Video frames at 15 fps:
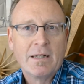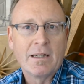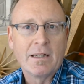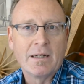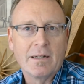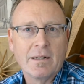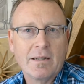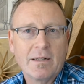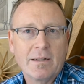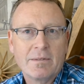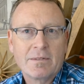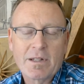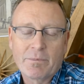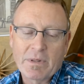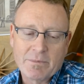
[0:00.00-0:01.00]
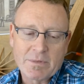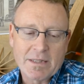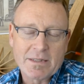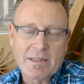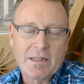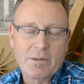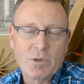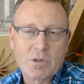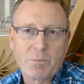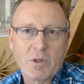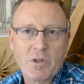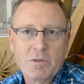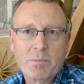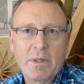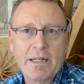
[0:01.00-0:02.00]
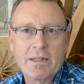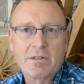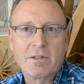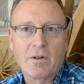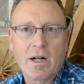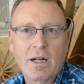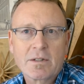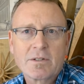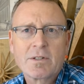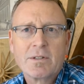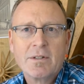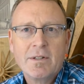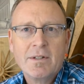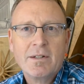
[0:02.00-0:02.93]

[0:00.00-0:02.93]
Uh, sometimes I say it was birds, plants, and rocks.